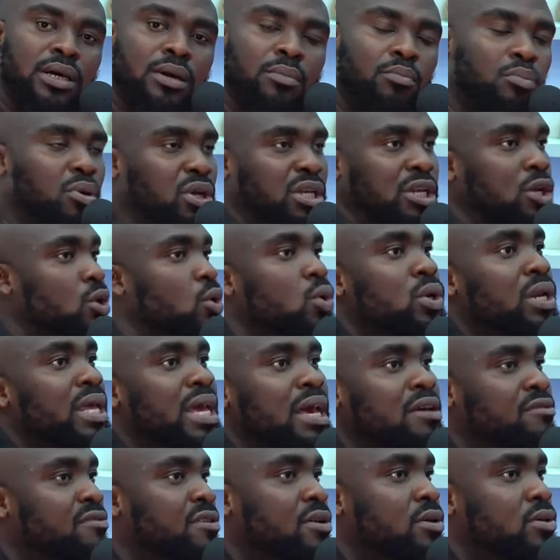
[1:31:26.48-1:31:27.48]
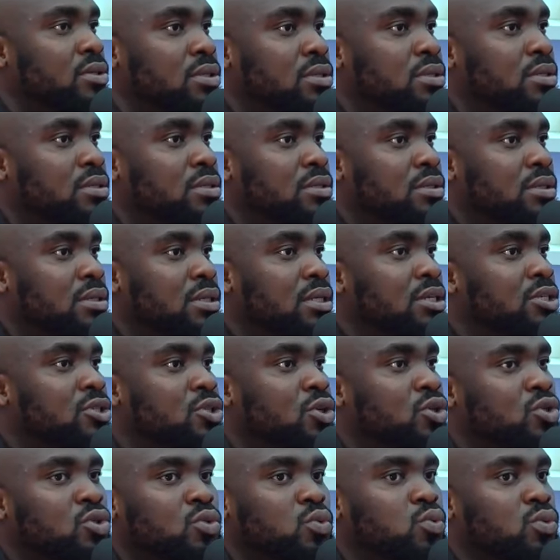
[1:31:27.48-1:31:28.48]
But the lonely I felt, it mm.
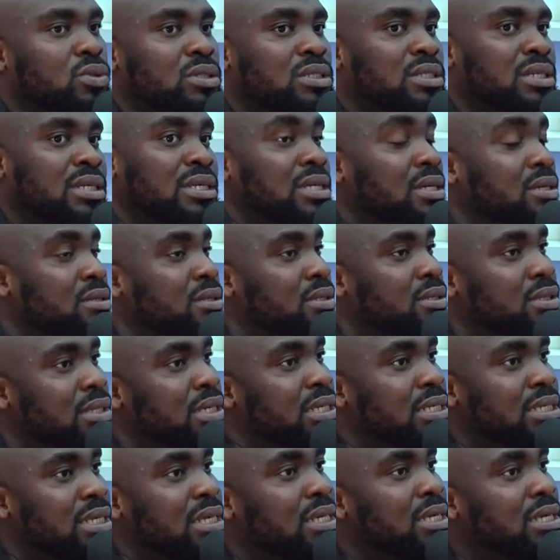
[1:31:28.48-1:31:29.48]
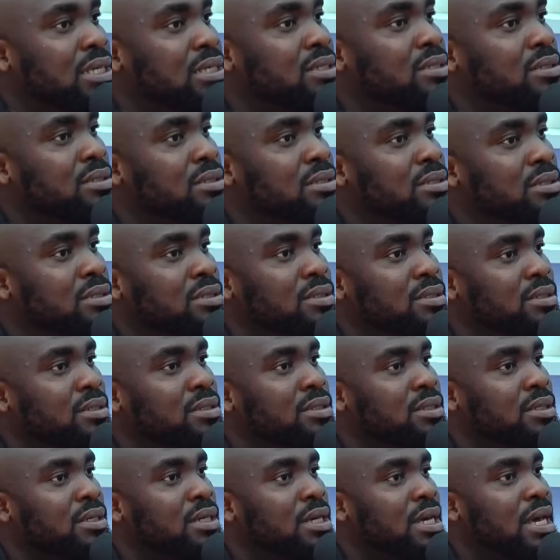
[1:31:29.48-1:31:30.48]
just didn't, it didn't.
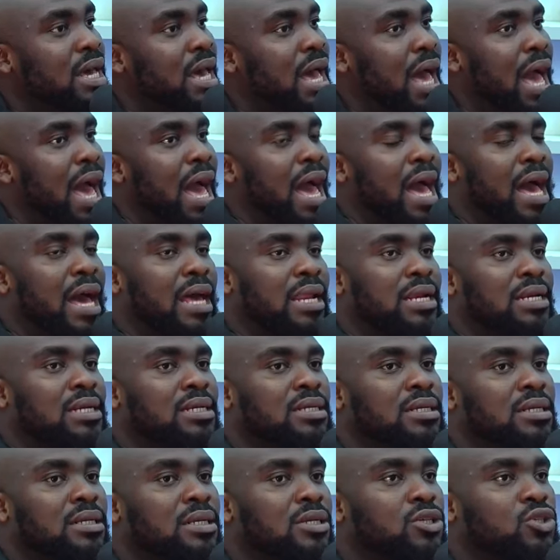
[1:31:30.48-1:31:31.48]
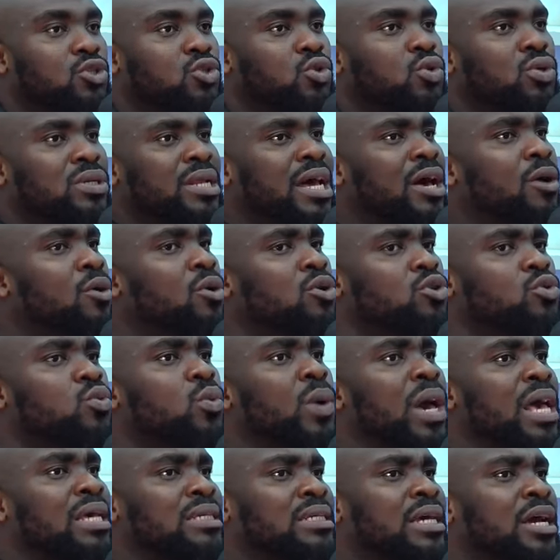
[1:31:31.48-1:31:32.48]
And so that was
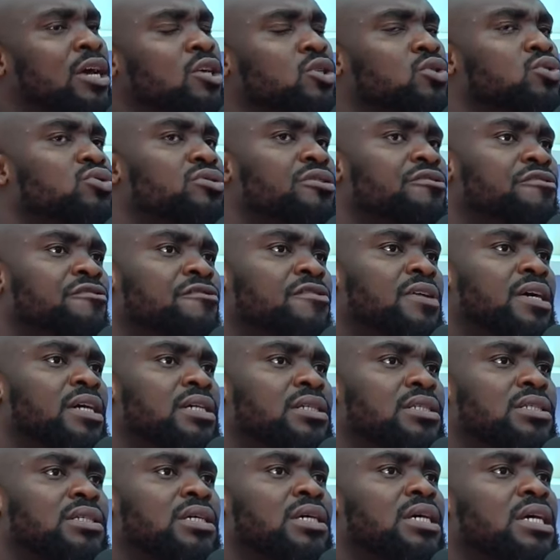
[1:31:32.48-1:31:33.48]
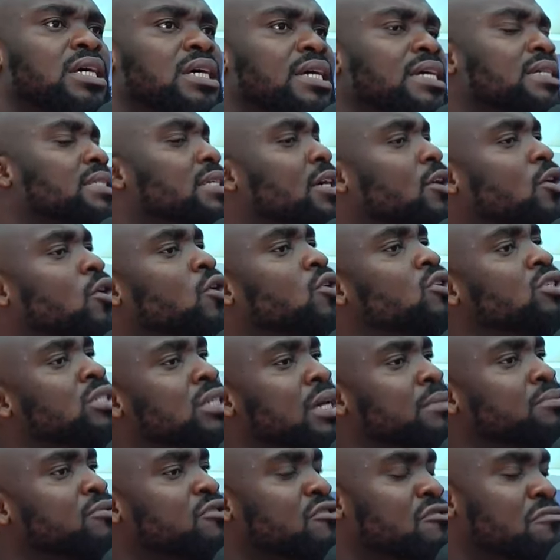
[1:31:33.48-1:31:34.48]
where I started to reflect. Is the
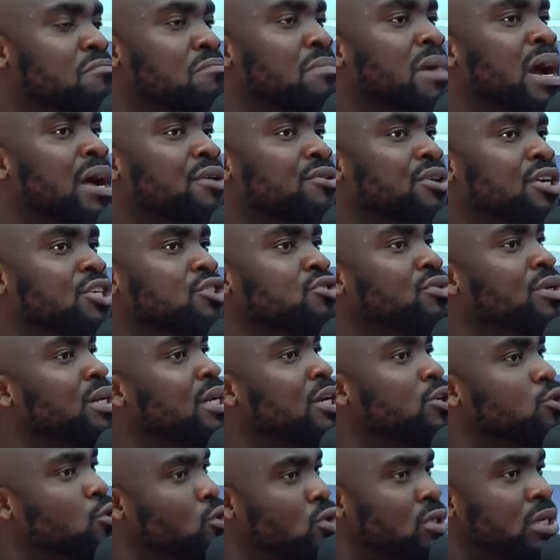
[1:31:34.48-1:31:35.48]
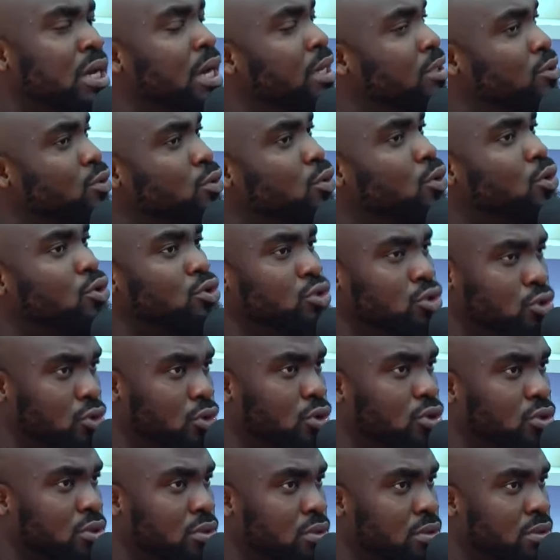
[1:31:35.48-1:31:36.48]
concept of marriage really a societal
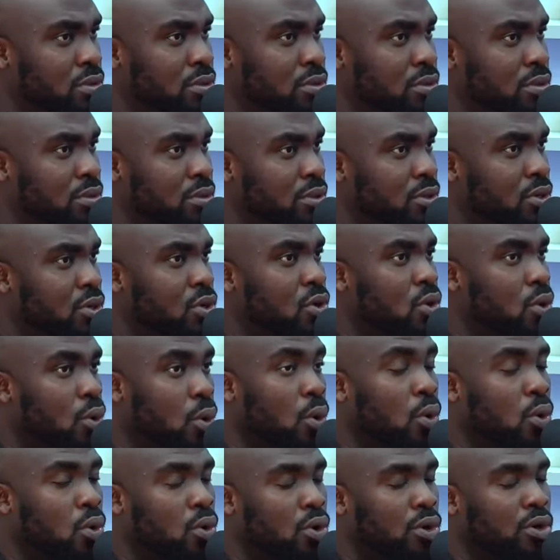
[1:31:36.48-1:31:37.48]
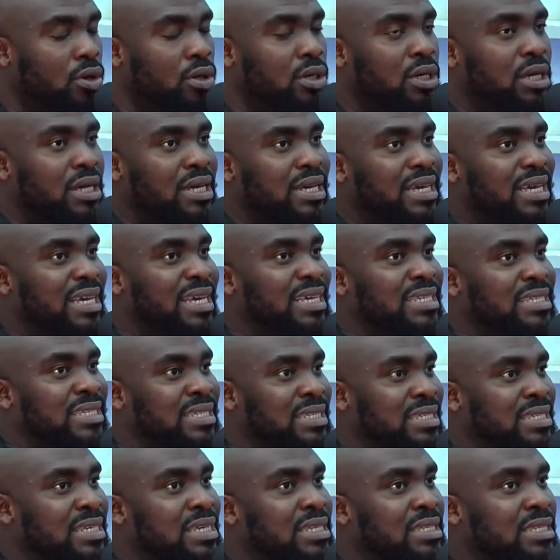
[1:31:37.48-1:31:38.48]
construct? Mm. Or
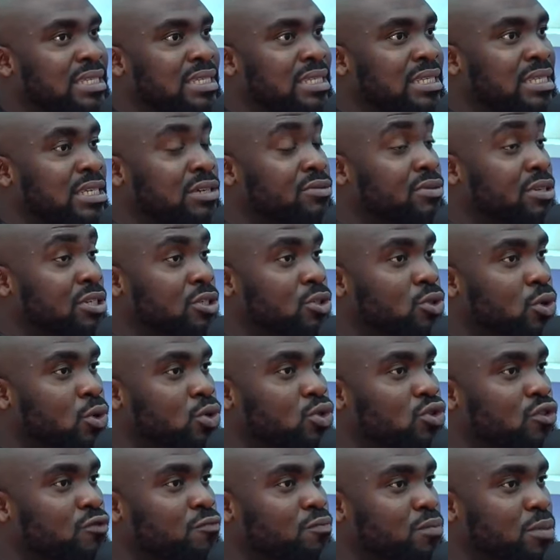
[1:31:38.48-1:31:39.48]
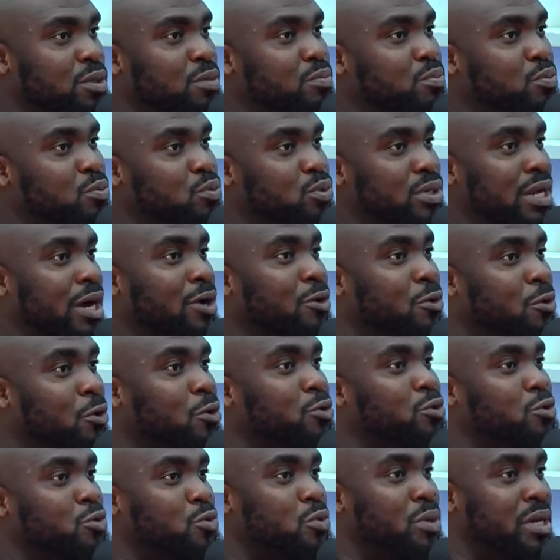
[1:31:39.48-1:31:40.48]
is it the result of people that
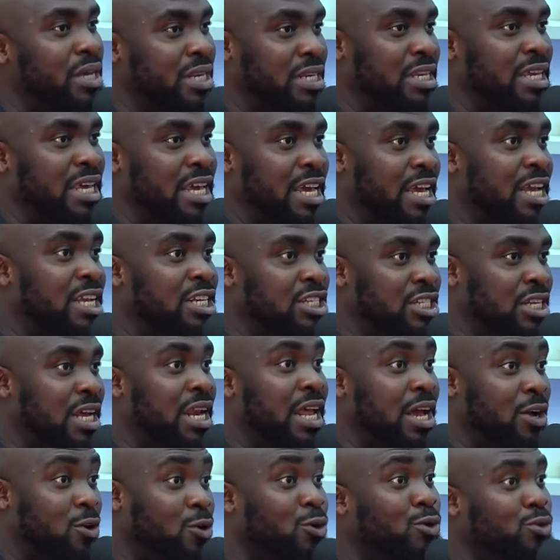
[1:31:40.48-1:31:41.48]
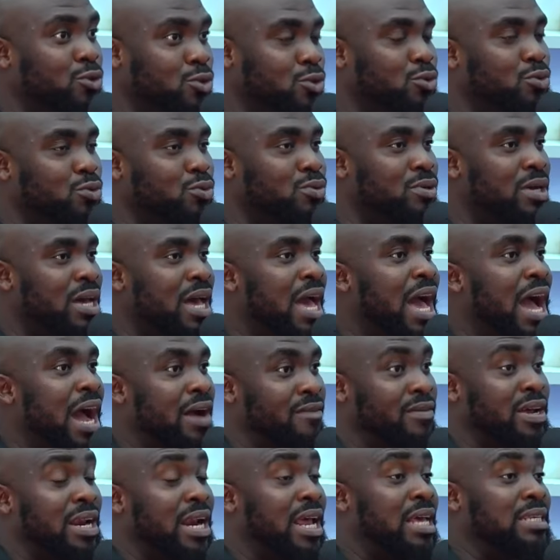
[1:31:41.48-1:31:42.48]
got to the age that I got to and
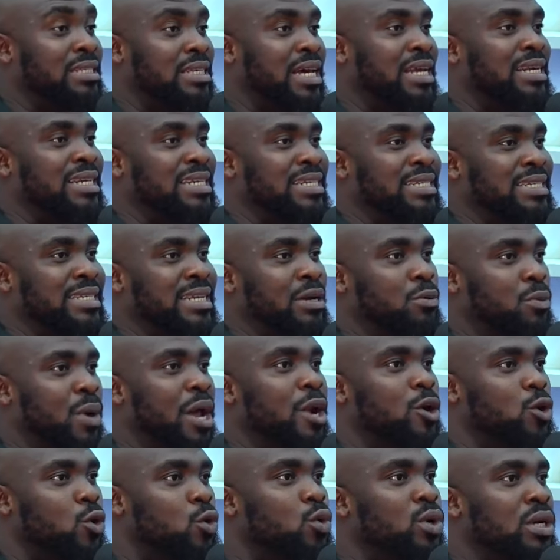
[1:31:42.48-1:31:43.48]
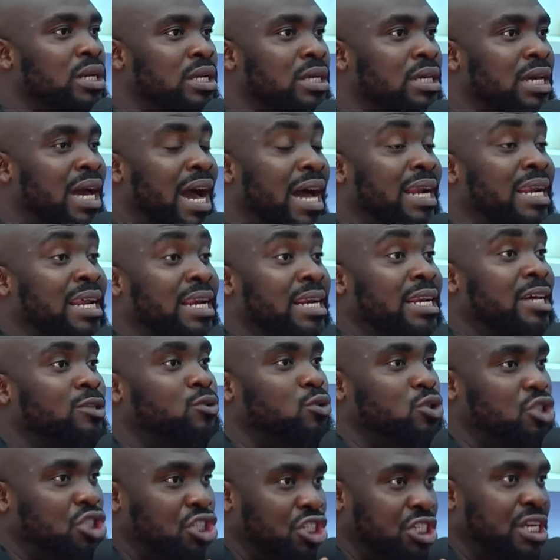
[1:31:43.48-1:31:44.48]
realized that they were lonely Look, and they needed to
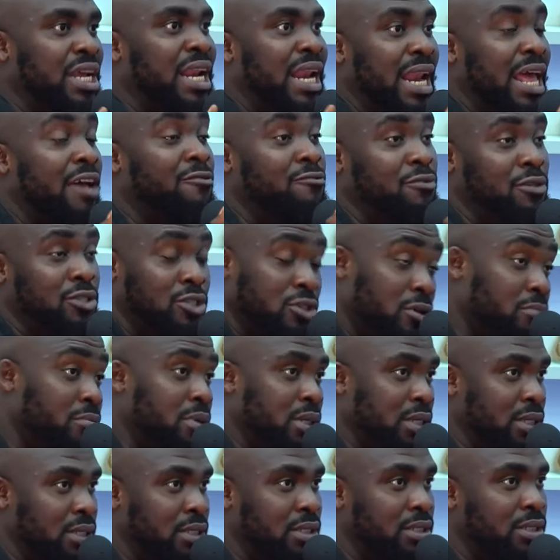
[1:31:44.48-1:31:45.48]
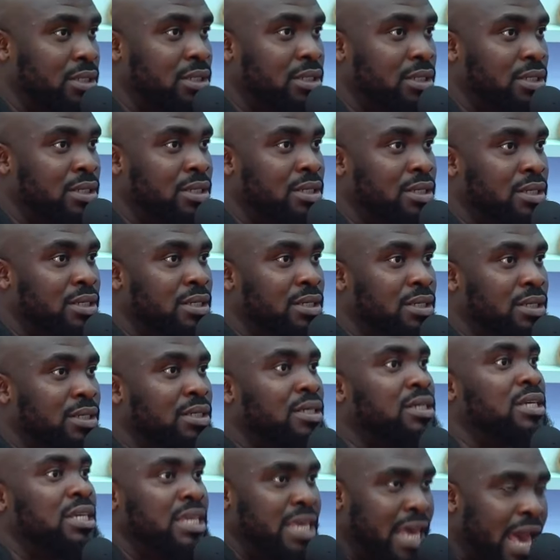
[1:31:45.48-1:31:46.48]
share life with somebody? It has to be
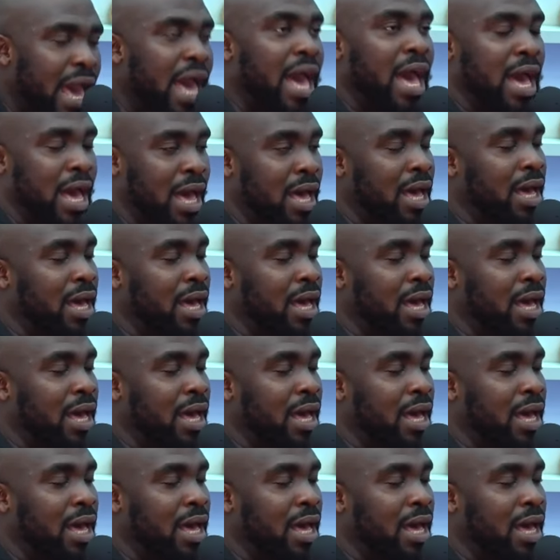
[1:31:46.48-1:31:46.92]
shared. Yeah.